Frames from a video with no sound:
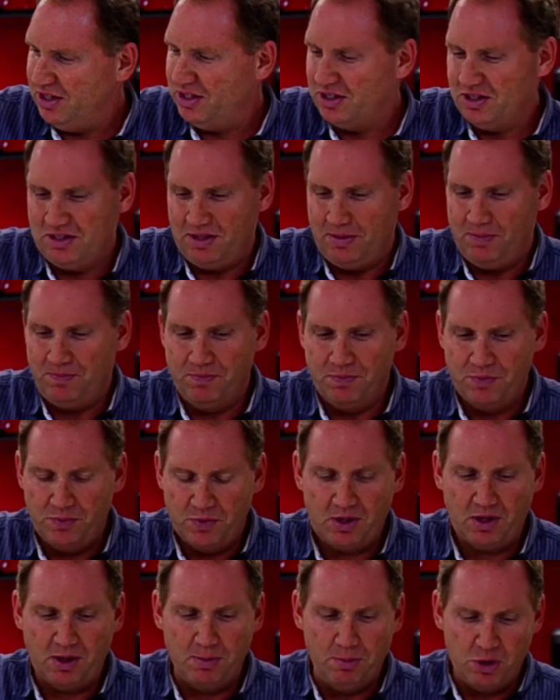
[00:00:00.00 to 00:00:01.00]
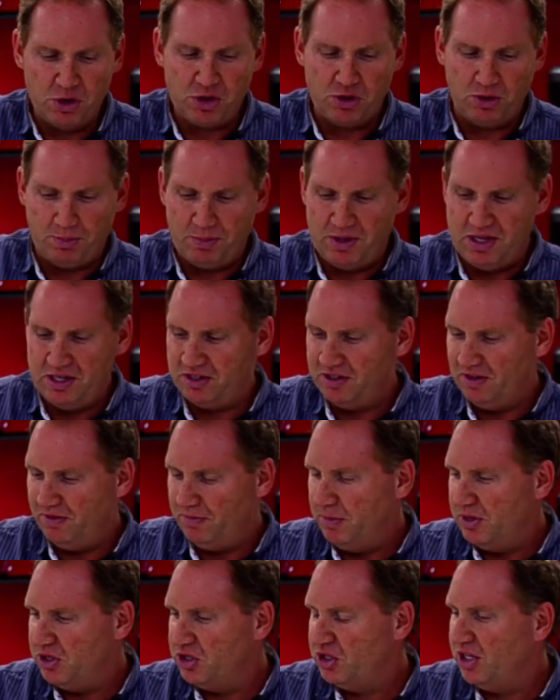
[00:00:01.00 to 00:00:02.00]
This is a commercial piece of
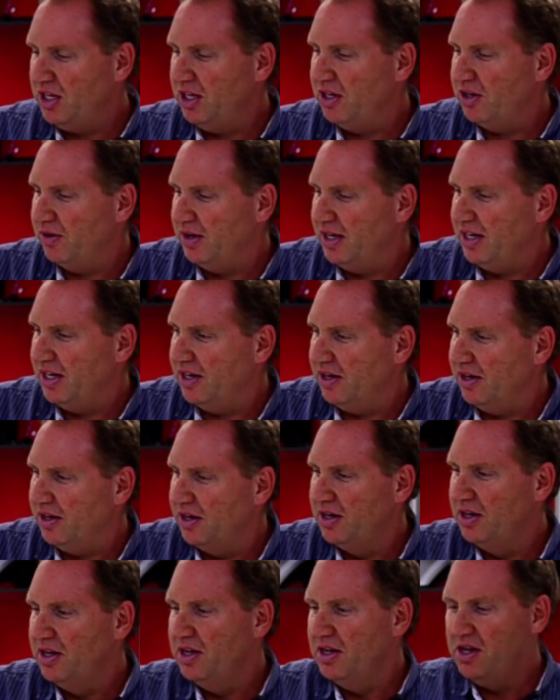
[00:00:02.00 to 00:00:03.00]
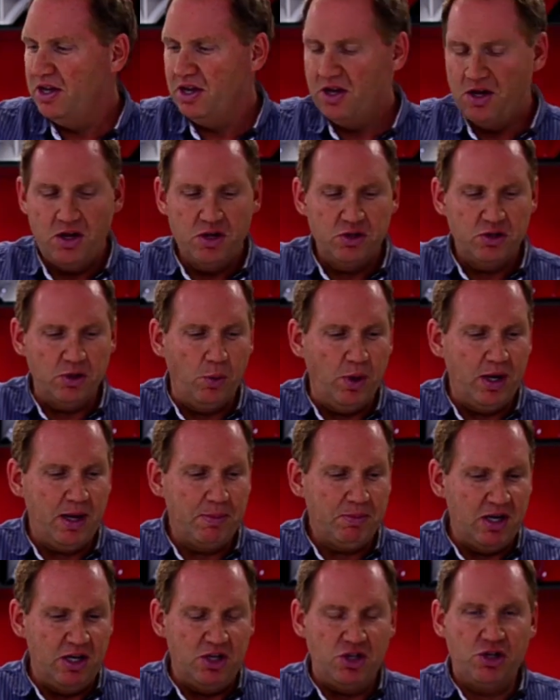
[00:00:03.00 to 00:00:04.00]
machinery here. So what I'm
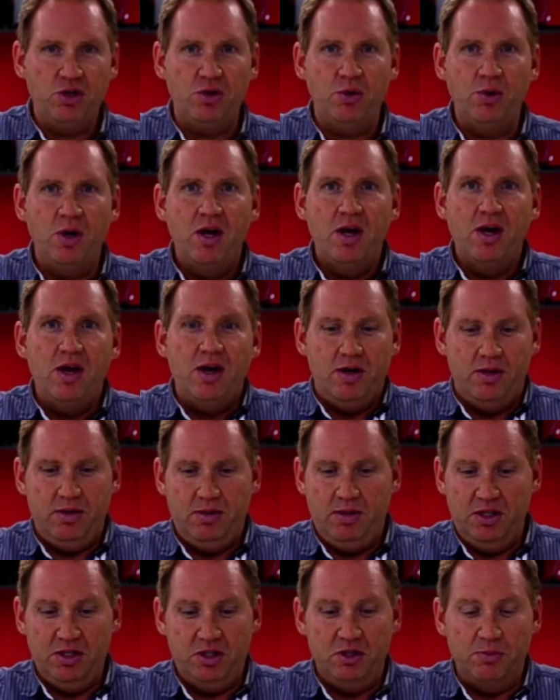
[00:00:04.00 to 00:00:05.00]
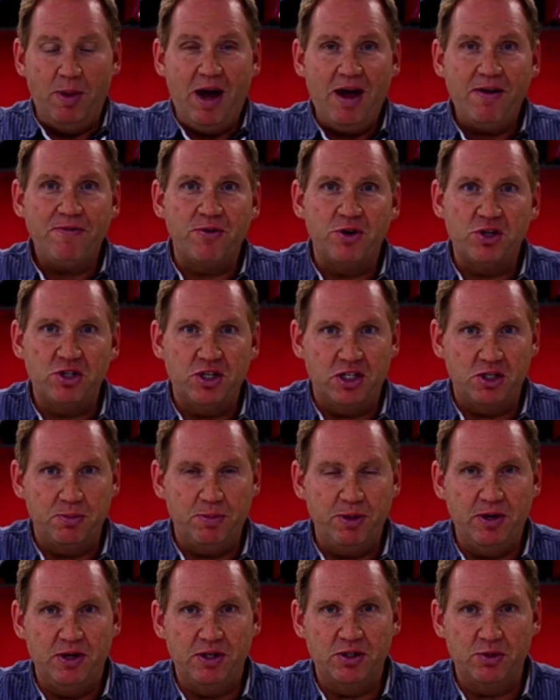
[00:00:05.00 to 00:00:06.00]
going to do, this is my first
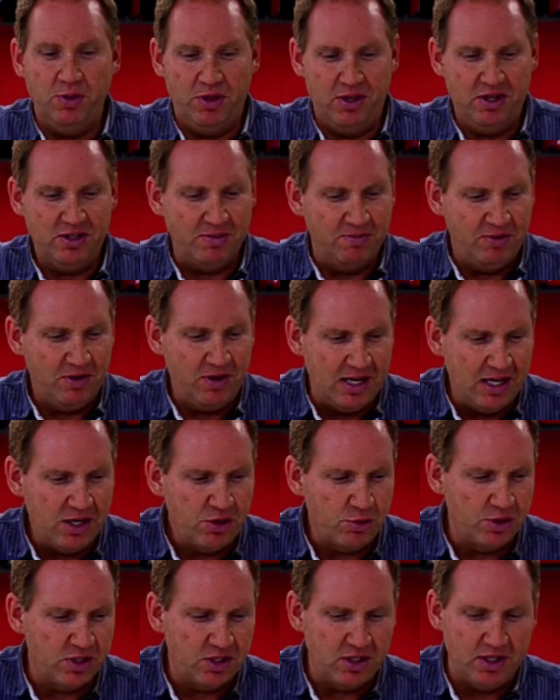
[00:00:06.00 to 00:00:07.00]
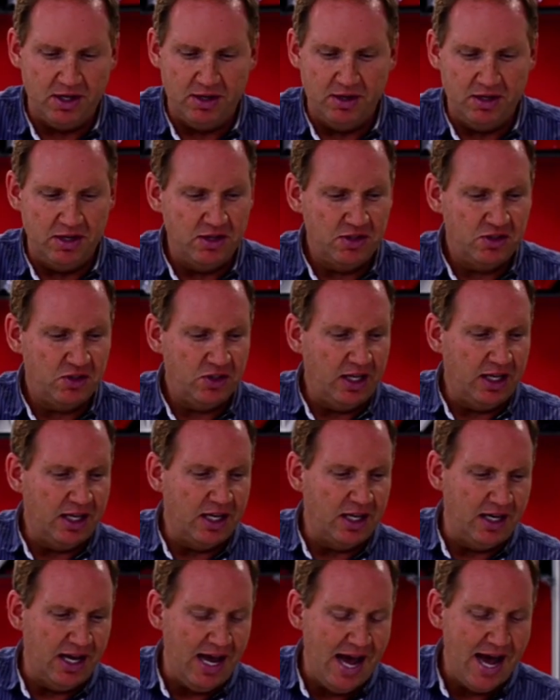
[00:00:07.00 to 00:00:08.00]
experience with this. I'm very interested in seeing it
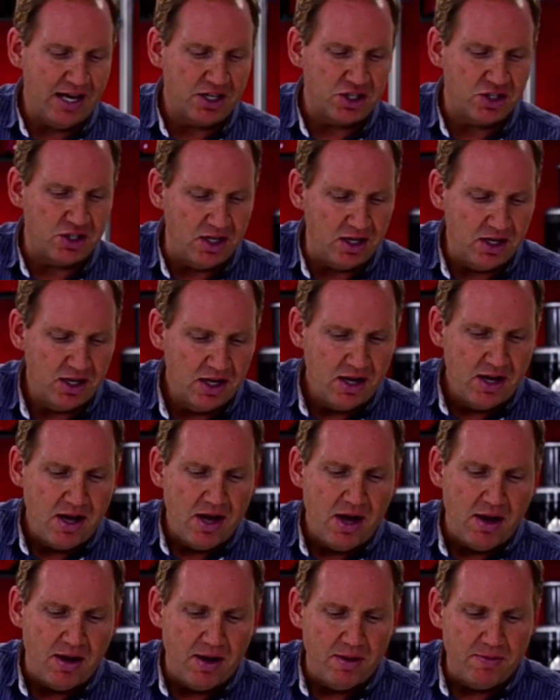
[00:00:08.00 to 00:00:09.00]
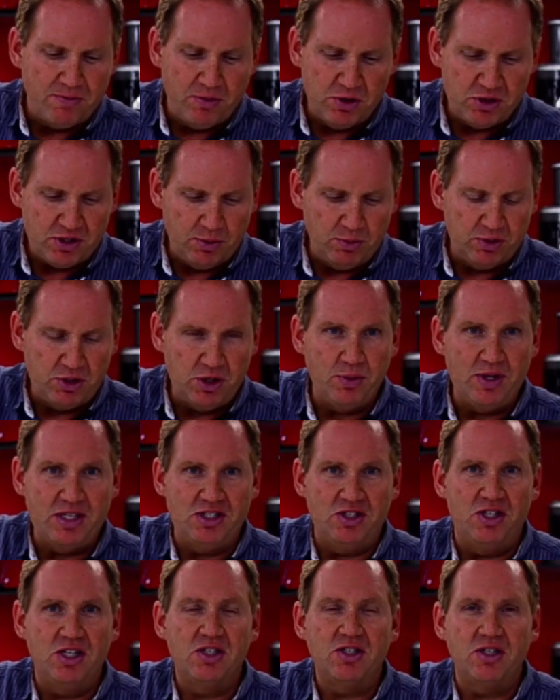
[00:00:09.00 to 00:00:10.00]
in action. First thing we'll do is
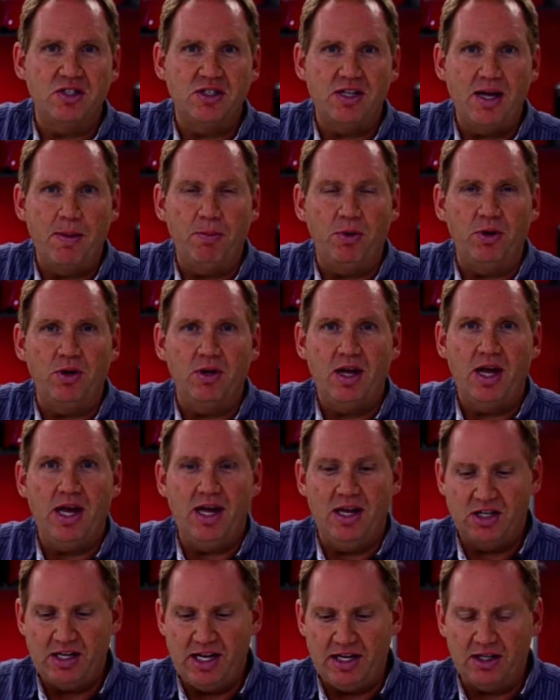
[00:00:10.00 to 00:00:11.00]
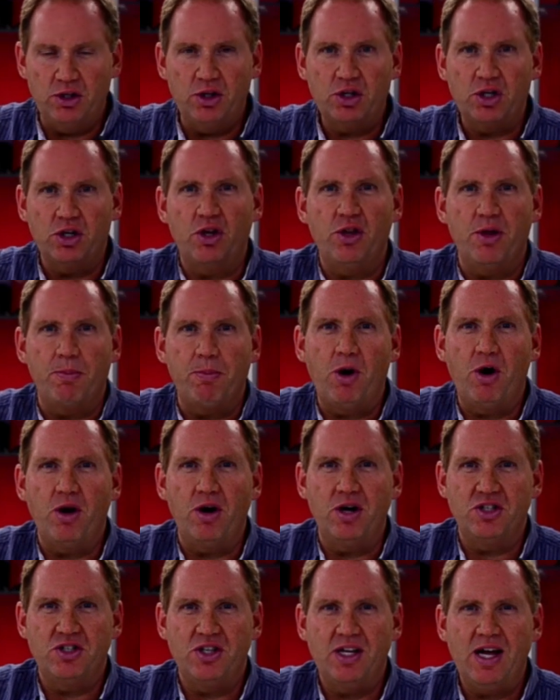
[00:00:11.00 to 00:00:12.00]
disassemble and take a look at all the
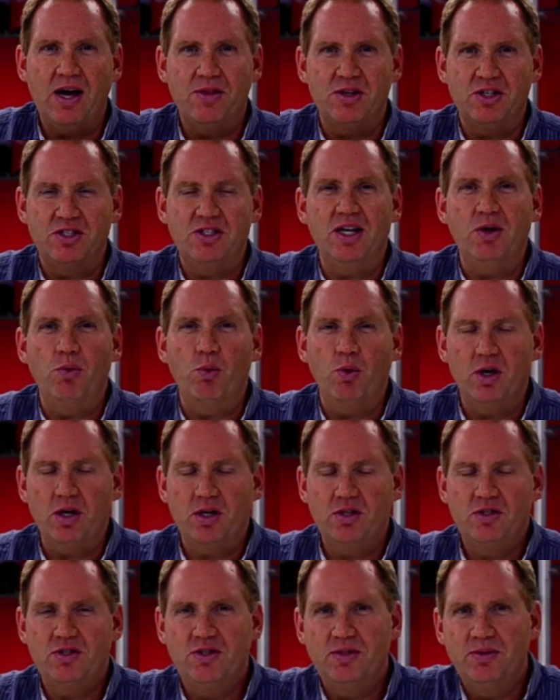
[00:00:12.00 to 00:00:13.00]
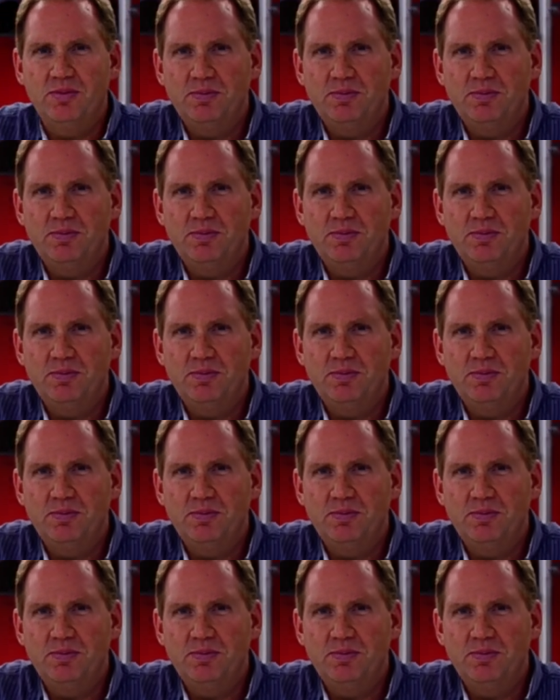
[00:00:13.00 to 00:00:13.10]
parts, see how this thing works.